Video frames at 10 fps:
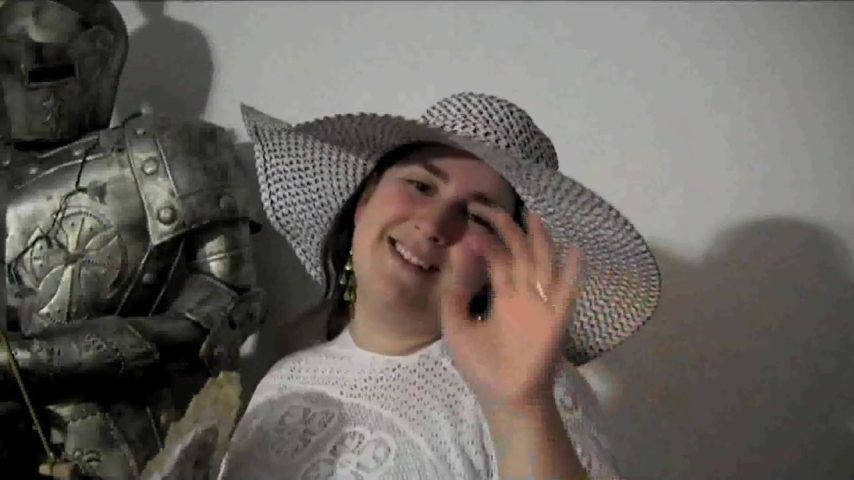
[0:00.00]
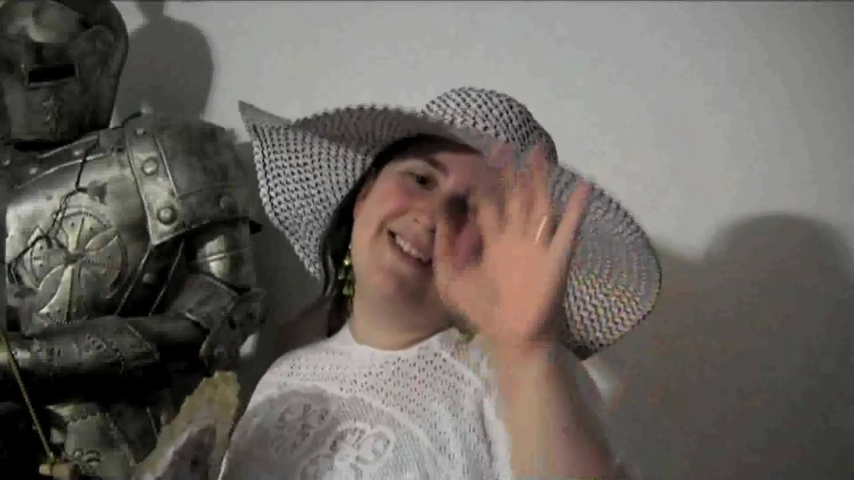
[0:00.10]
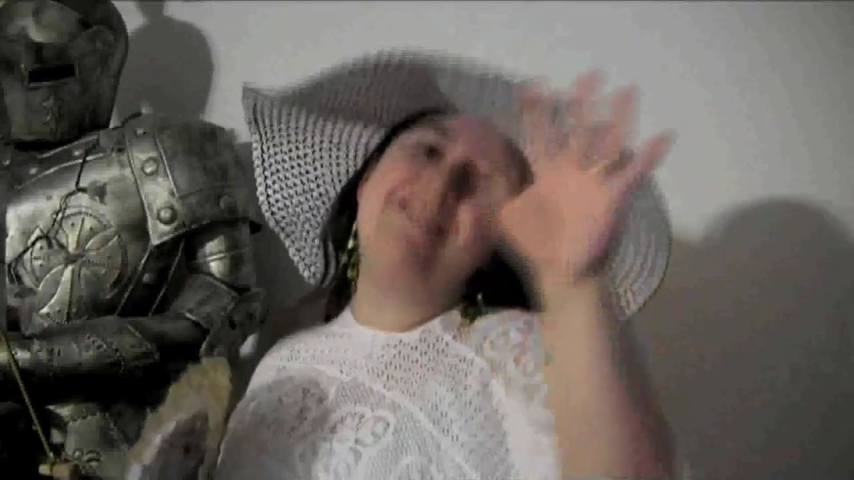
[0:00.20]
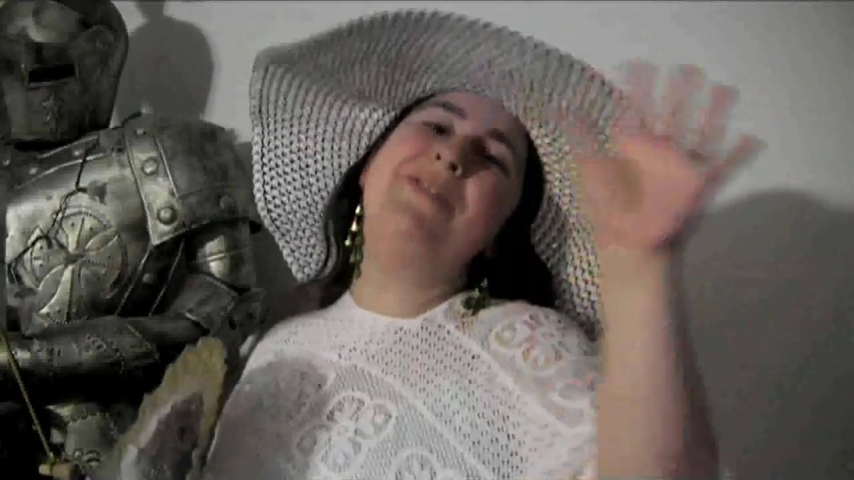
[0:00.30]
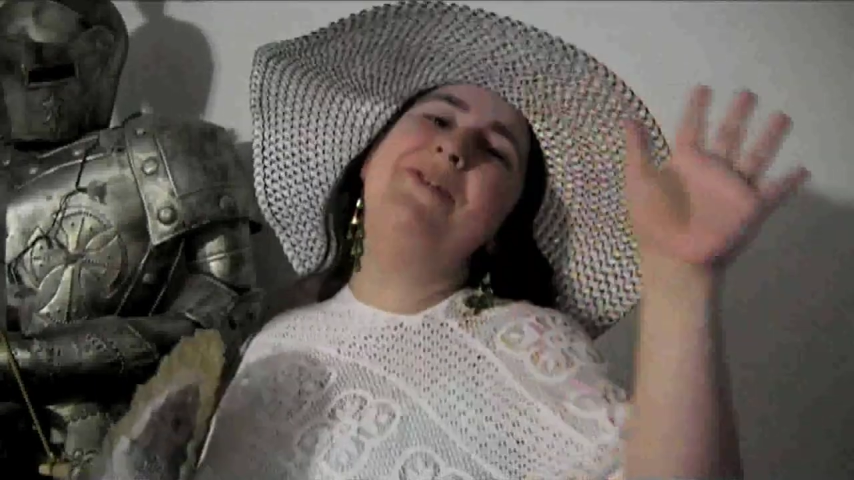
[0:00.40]

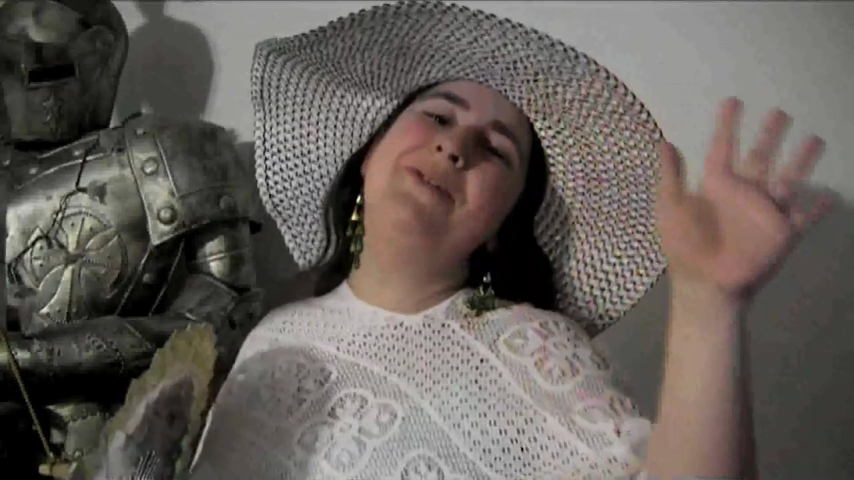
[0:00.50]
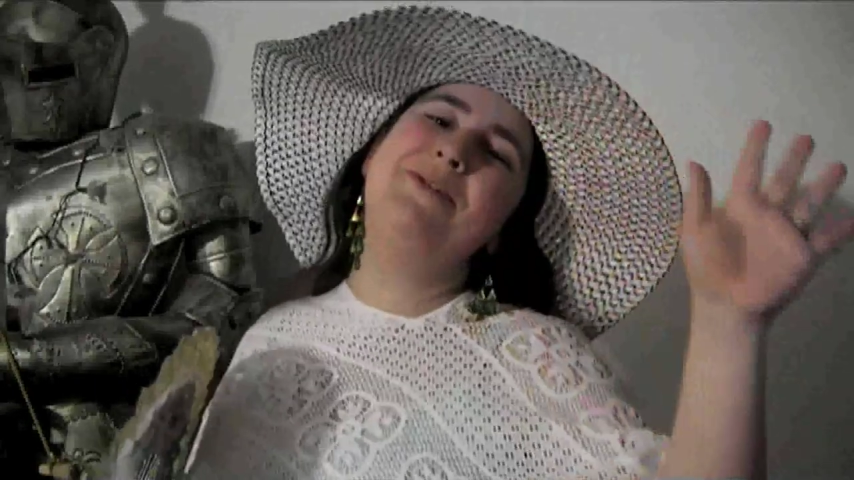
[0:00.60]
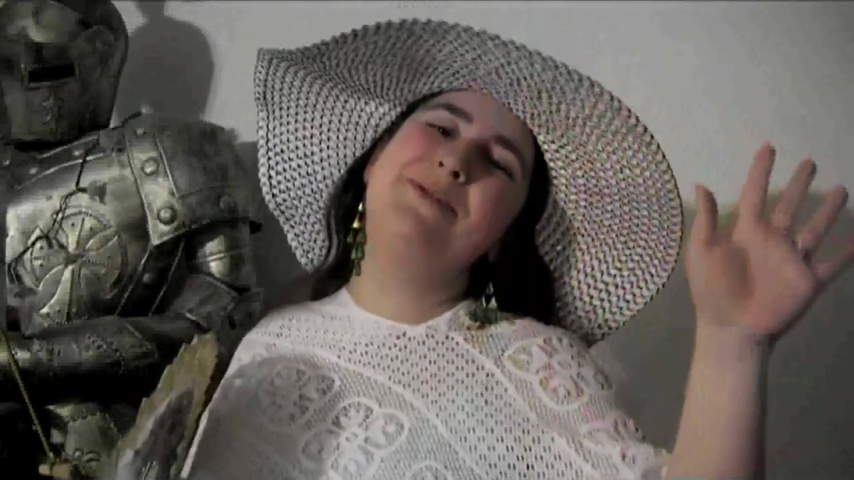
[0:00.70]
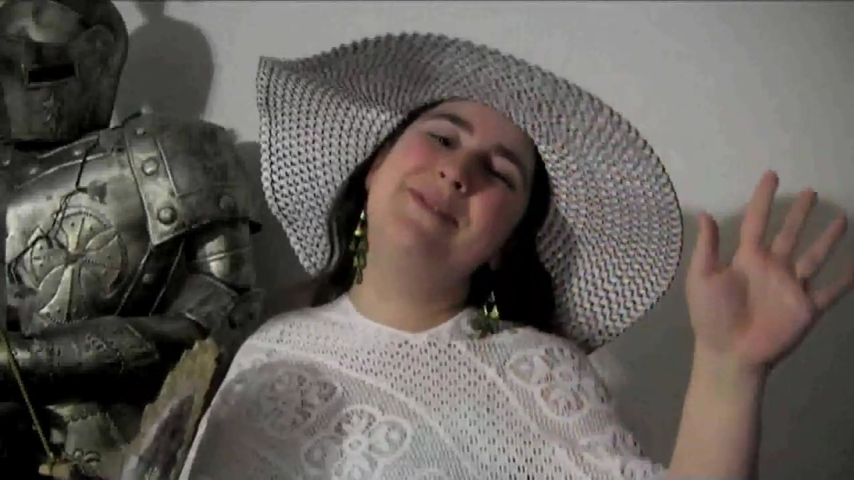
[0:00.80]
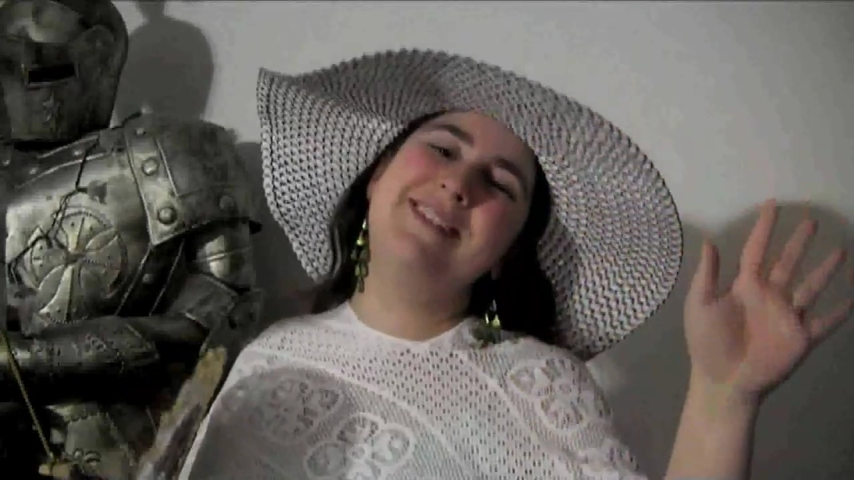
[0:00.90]

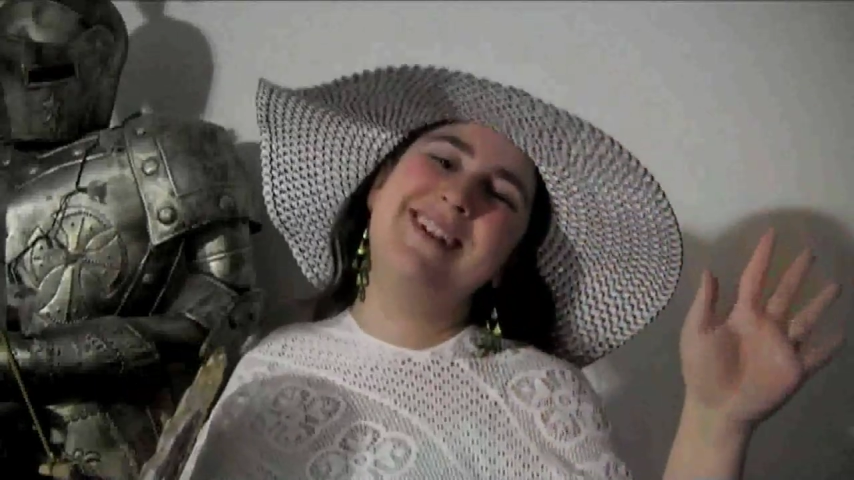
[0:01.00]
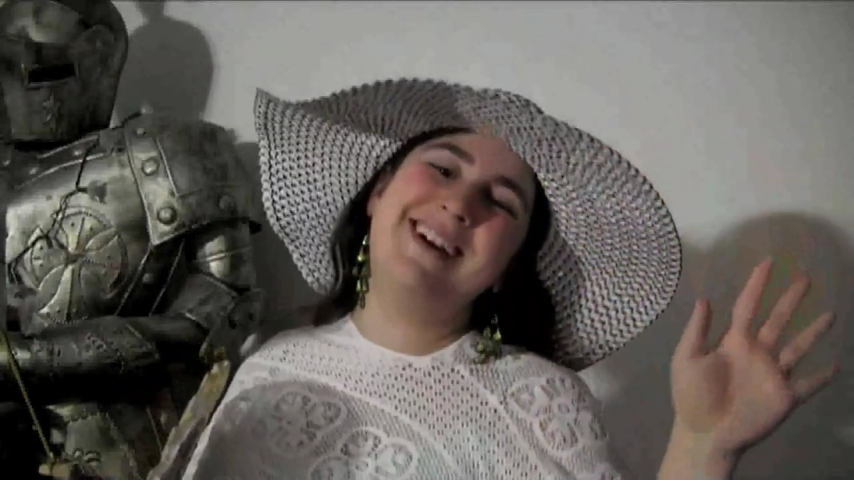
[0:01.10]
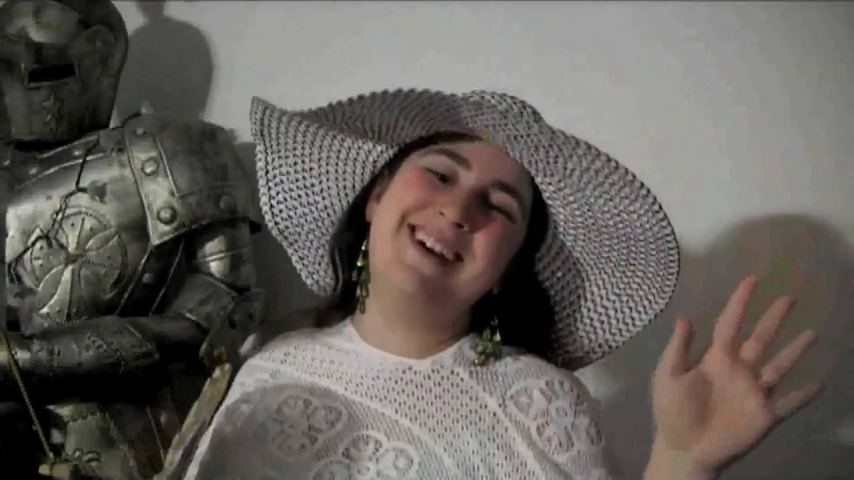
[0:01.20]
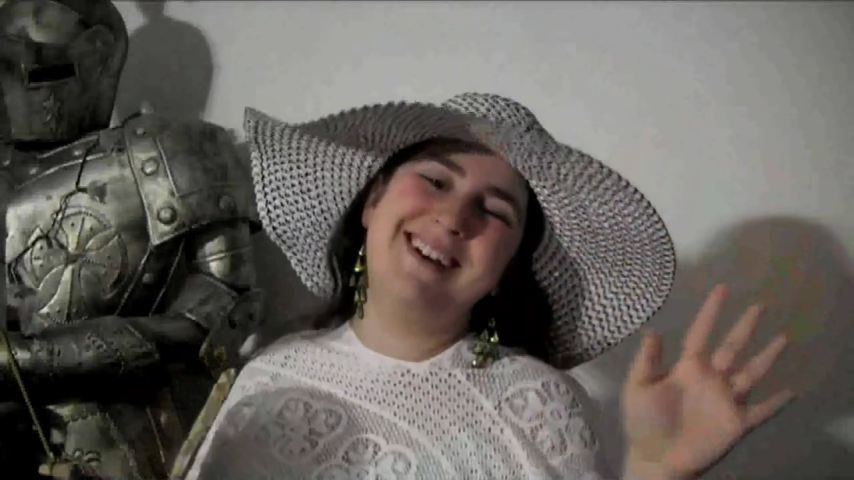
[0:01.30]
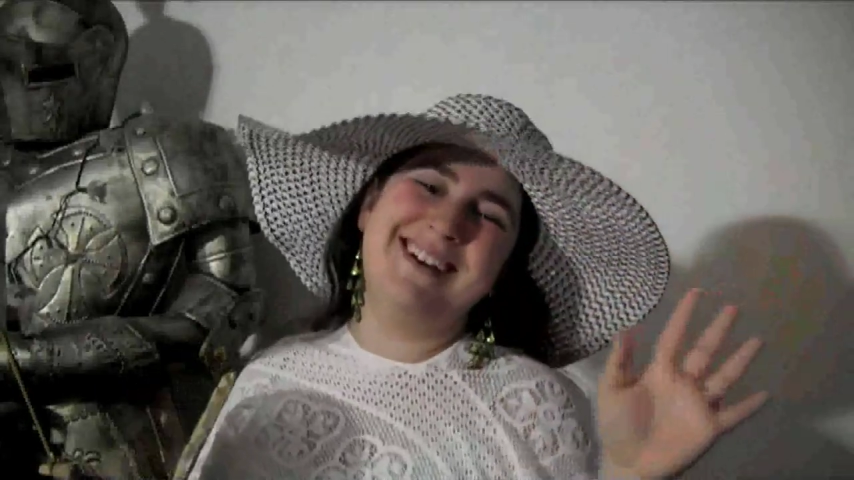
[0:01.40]
soon!